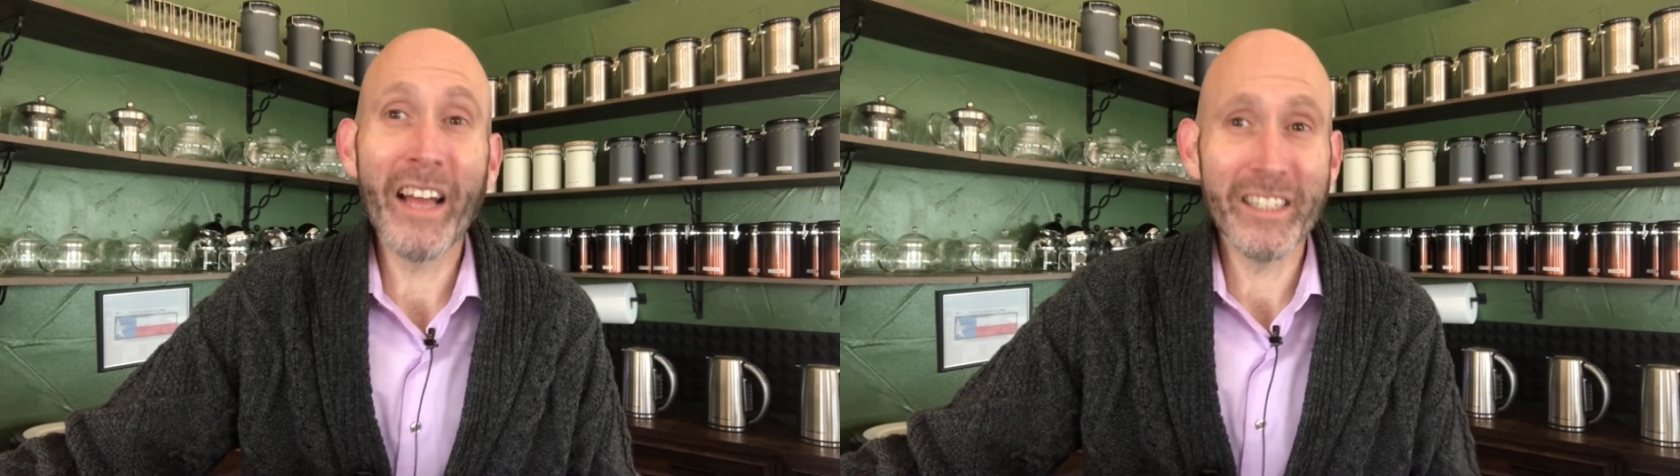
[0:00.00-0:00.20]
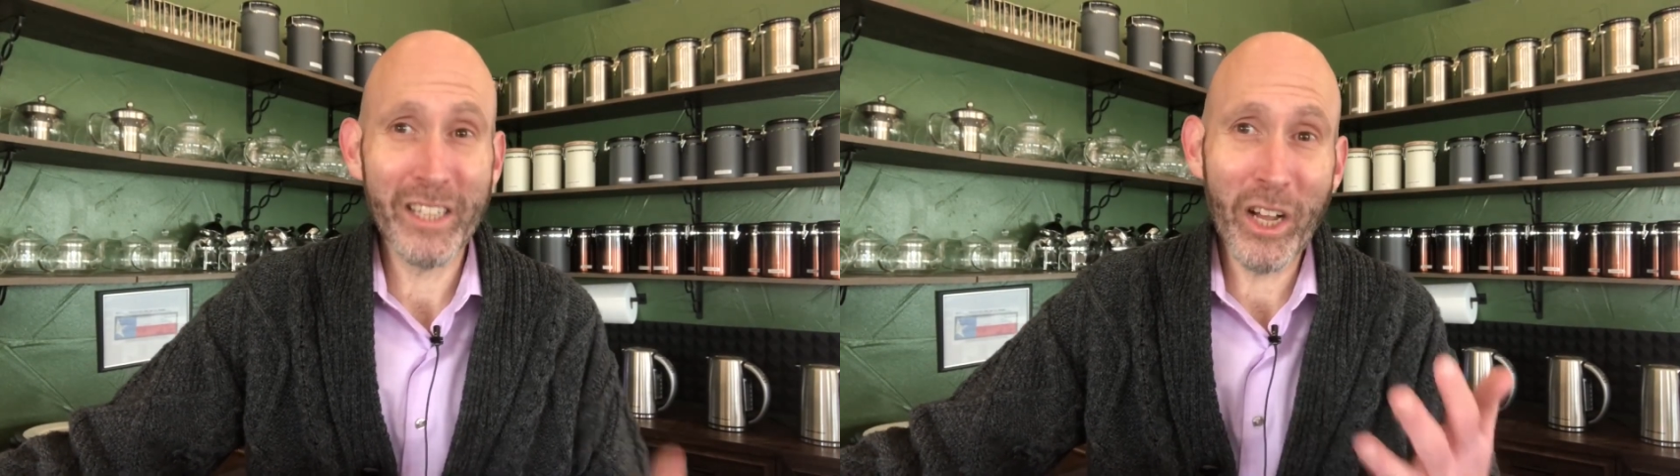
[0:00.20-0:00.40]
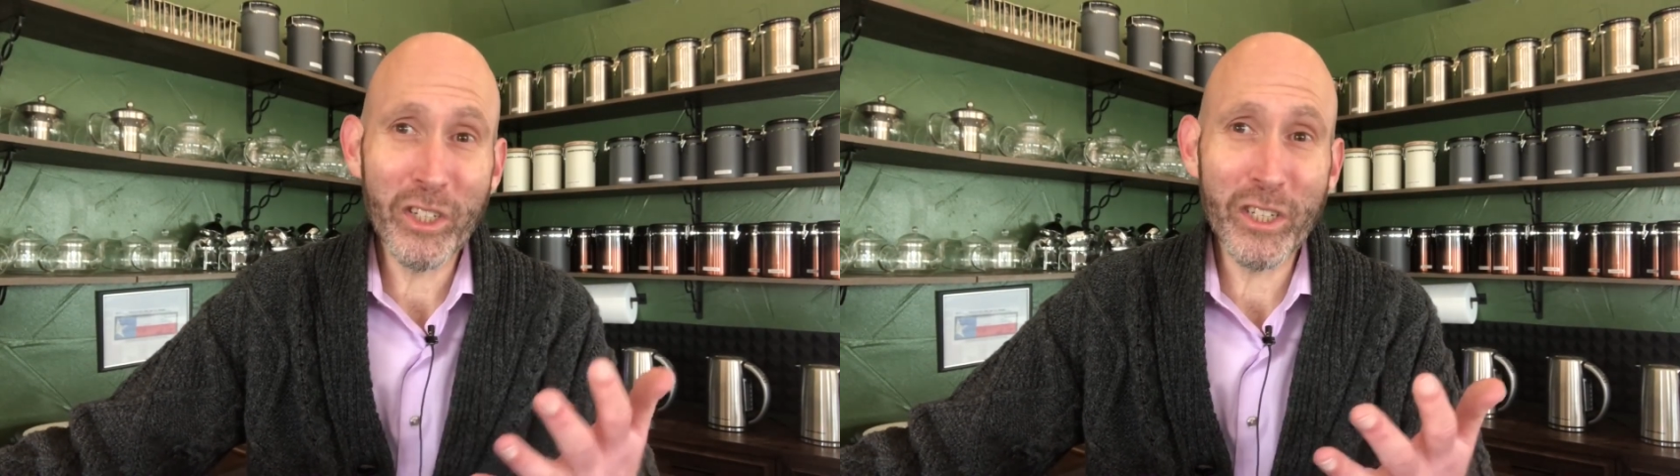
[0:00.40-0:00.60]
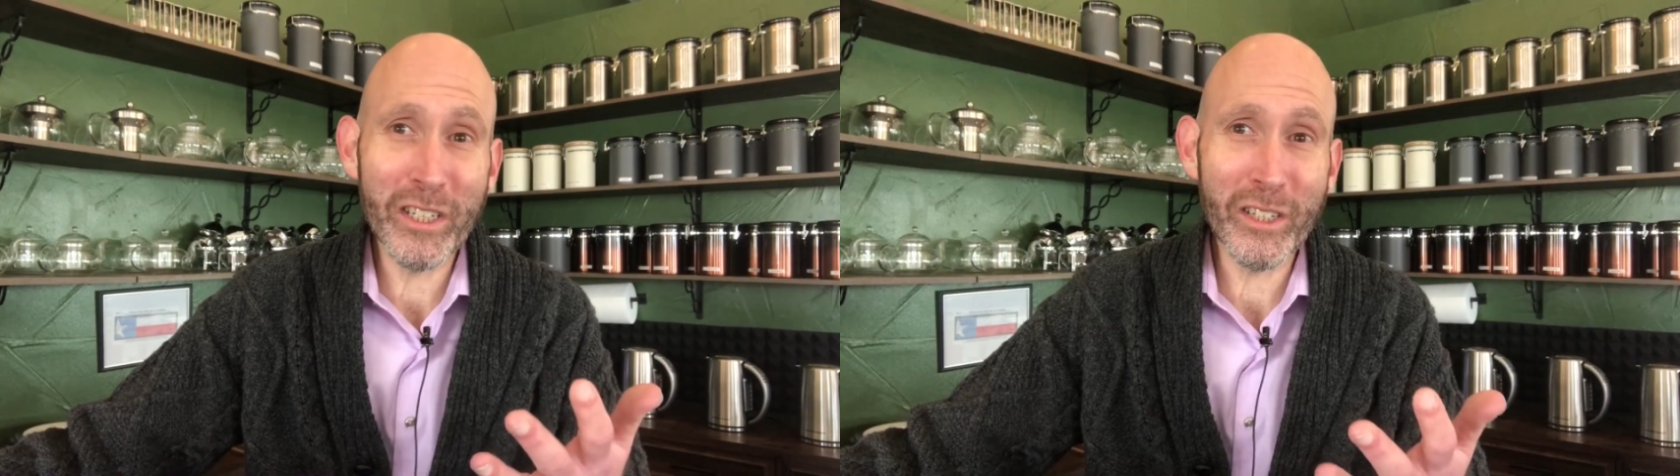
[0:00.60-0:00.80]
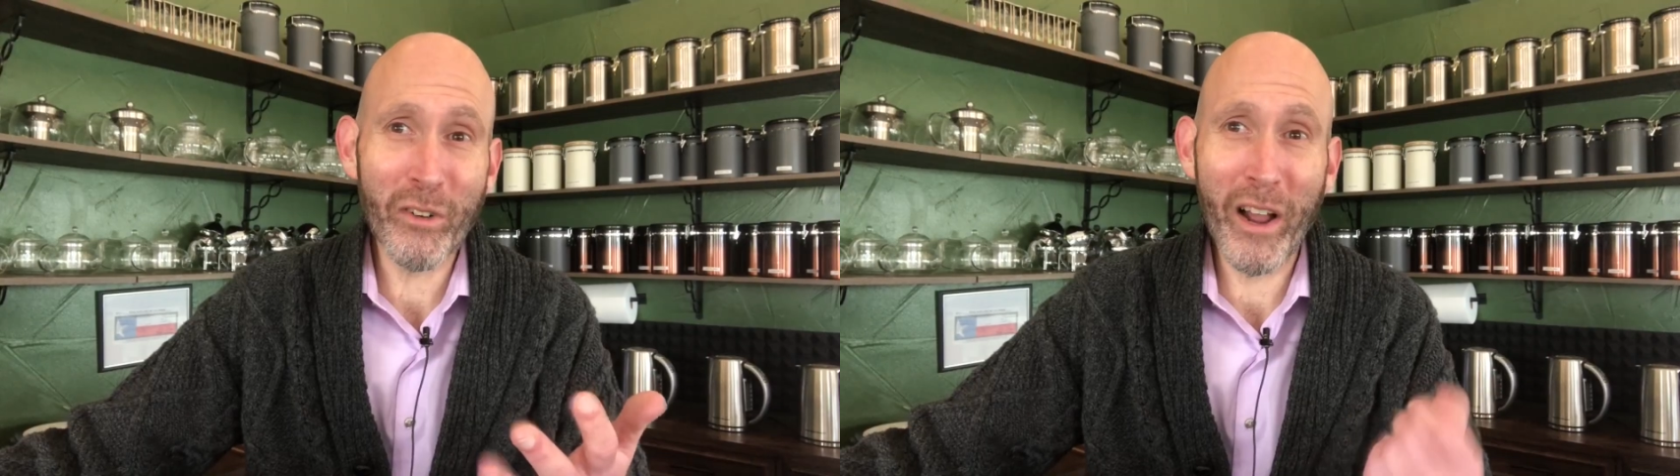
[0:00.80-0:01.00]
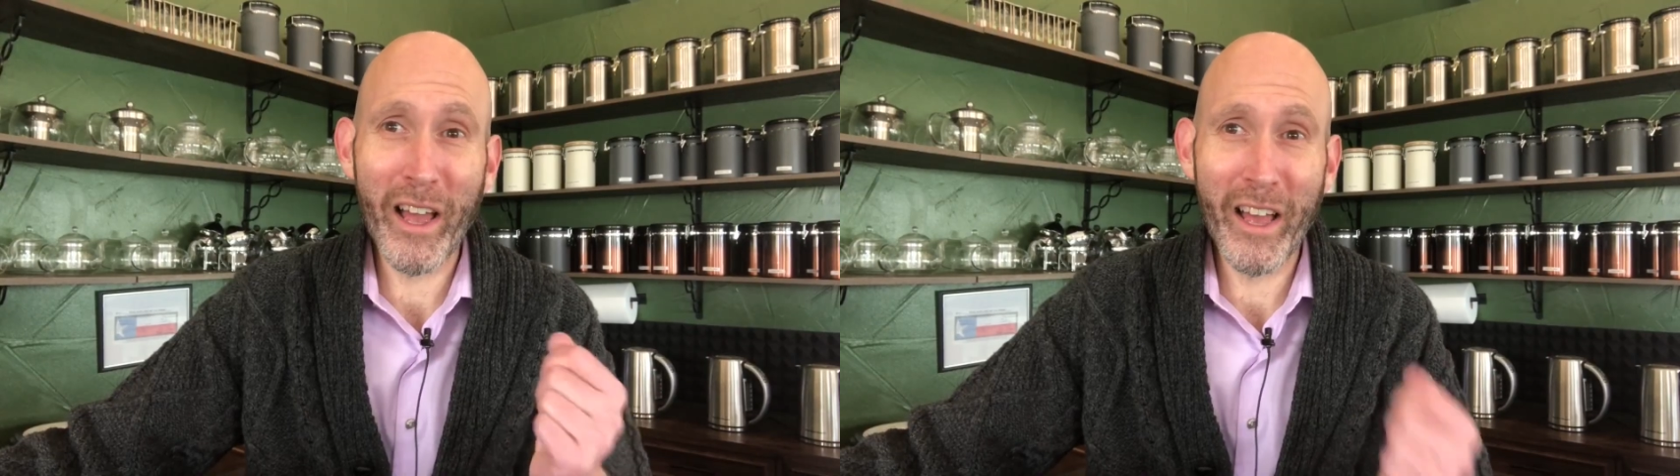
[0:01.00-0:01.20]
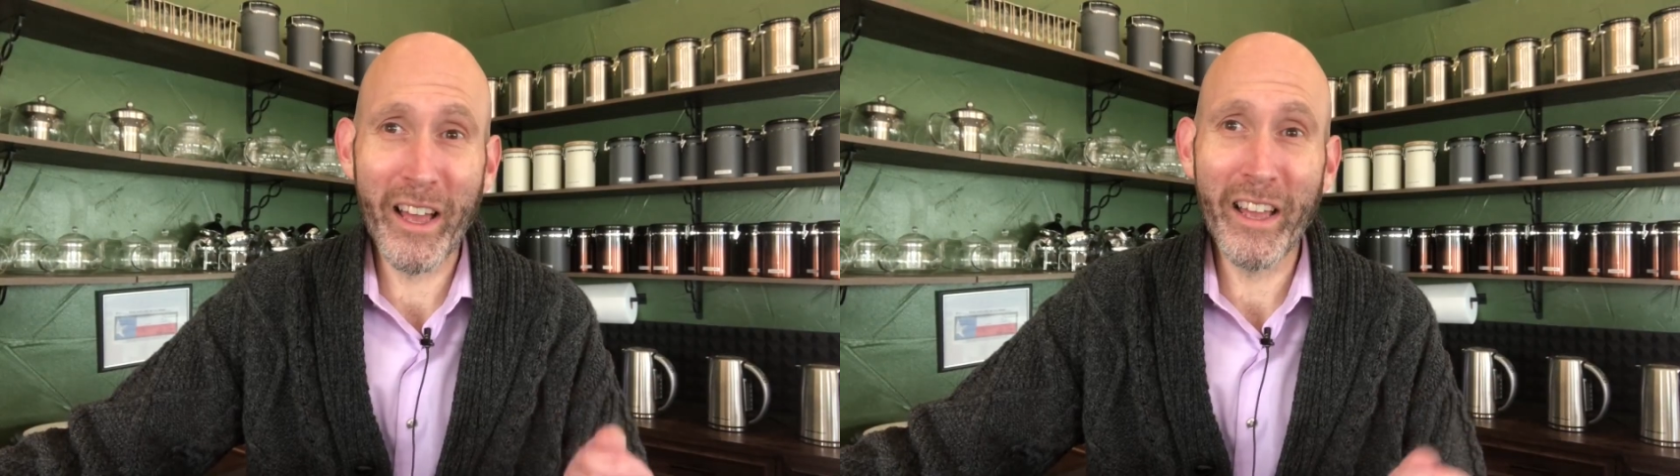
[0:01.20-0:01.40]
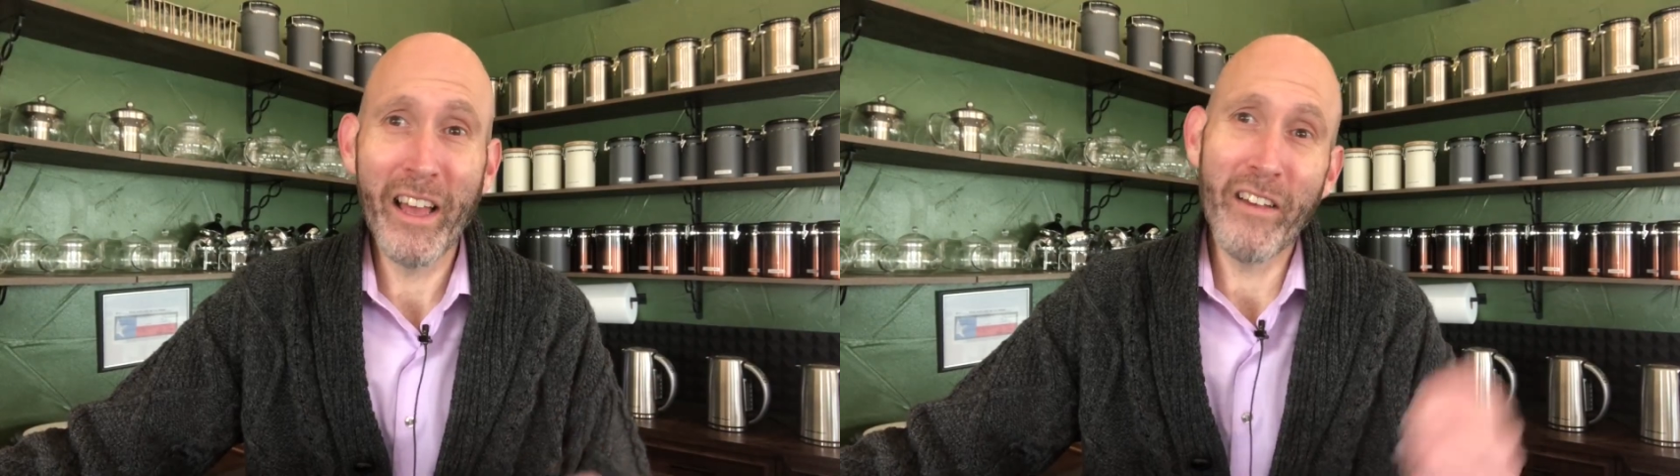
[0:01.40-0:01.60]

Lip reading: Duchess Gray,